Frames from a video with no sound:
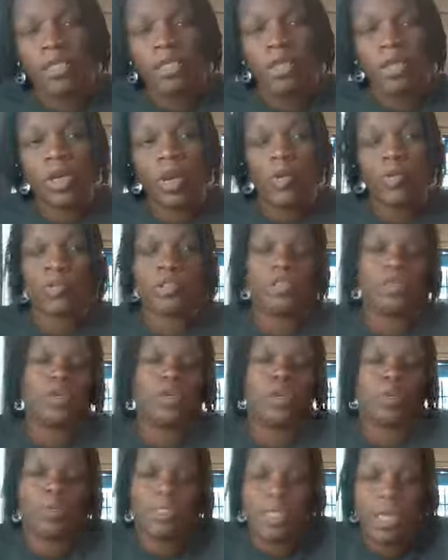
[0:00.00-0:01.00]
so yeah, we're still
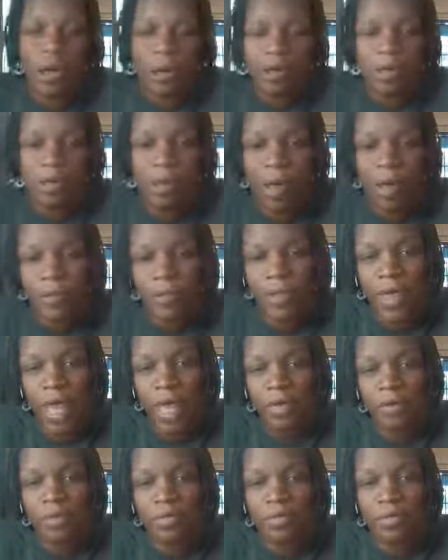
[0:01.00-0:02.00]
going to be talking about
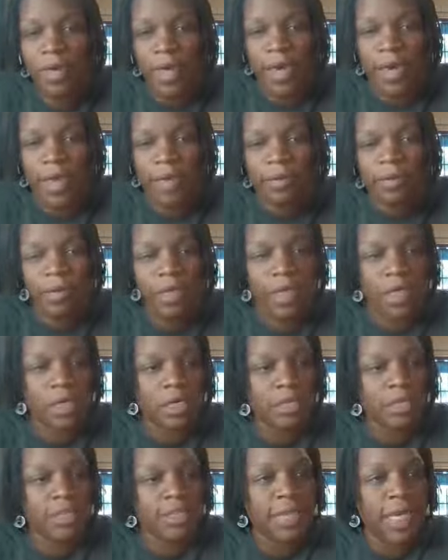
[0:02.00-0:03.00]
that new game
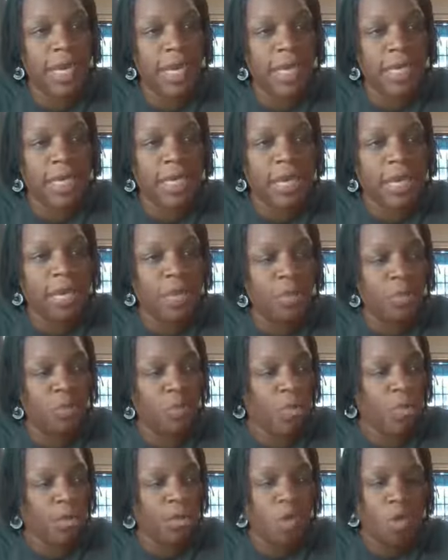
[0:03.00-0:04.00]
uh, today, uh, and
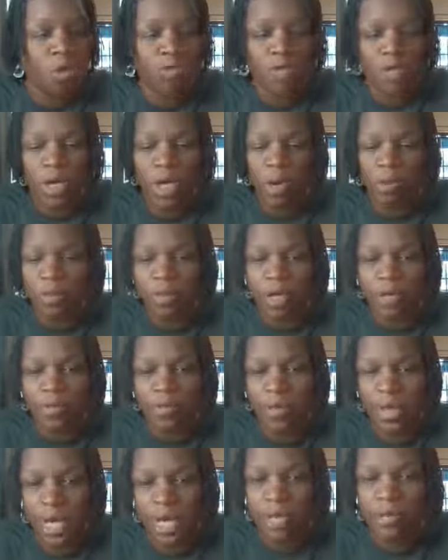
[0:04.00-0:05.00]
we're going to go over a couple of
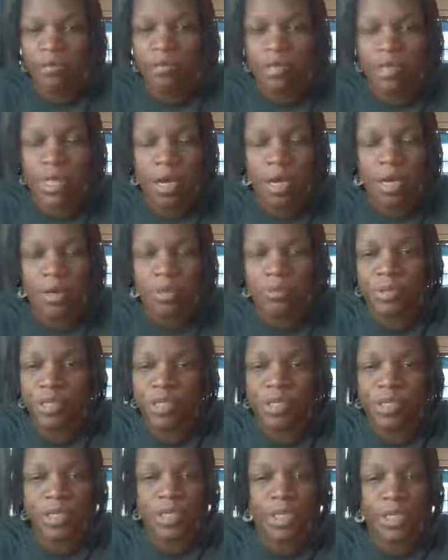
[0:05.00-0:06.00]
other games um,
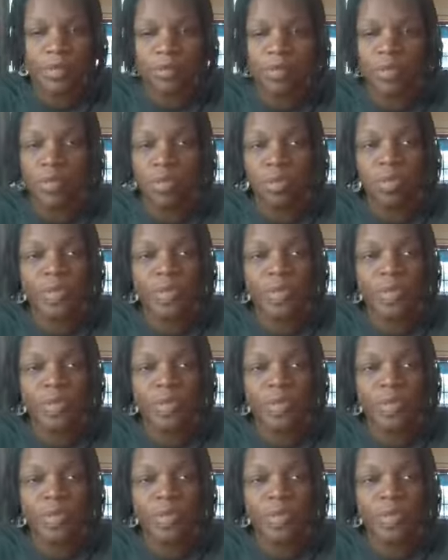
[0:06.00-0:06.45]
just to give you some